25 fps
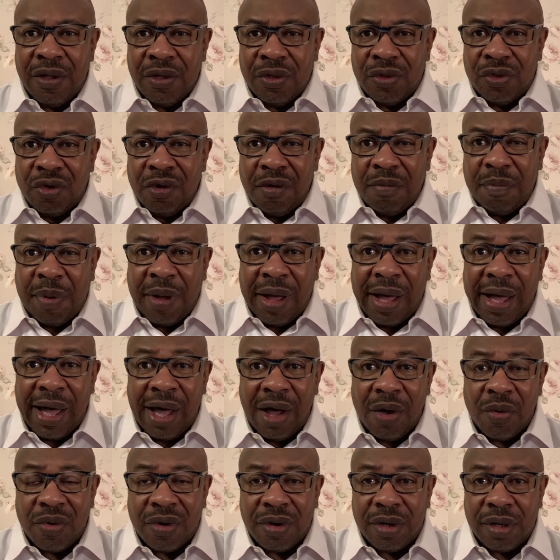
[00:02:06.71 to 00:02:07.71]
Your
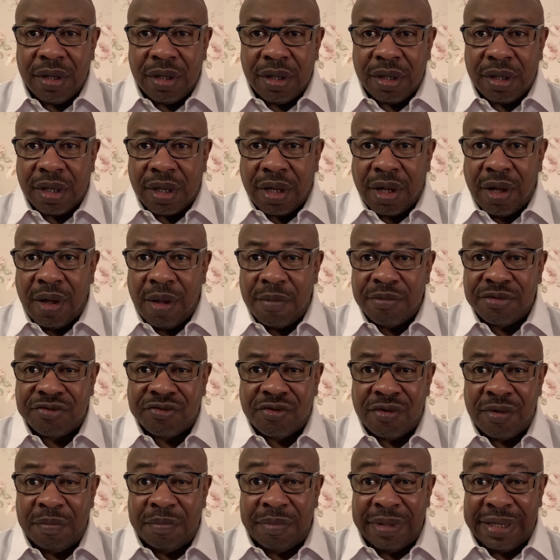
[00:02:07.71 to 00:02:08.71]
power comes
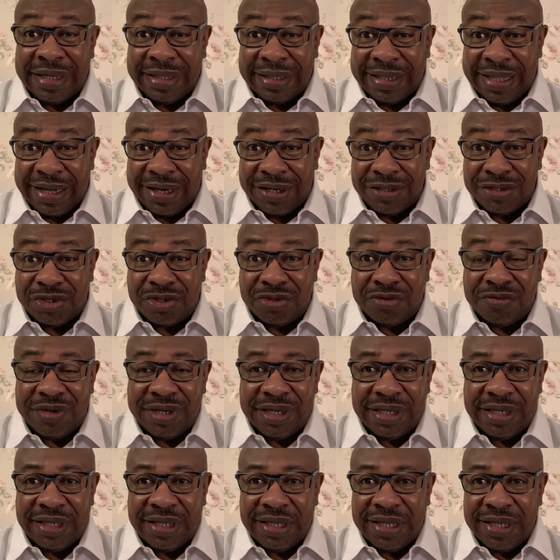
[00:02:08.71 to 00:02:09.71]
from being like a
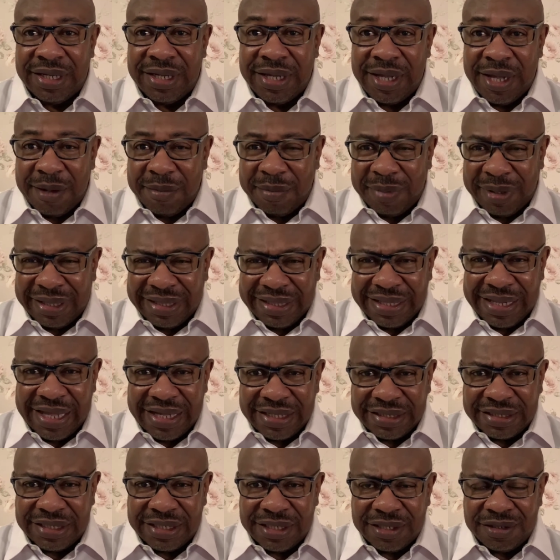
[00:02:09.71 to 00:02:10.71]
tree
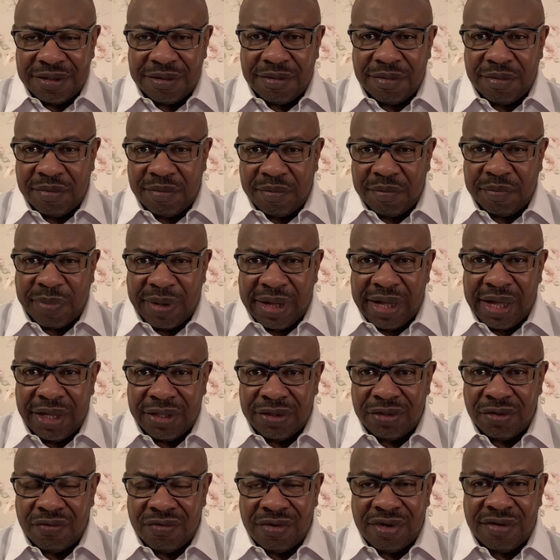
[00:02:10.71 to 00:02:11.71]
planted by
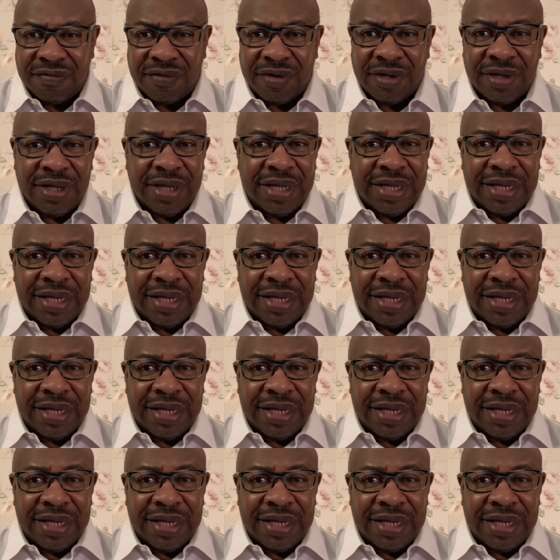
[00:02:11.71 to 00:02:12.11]
the river,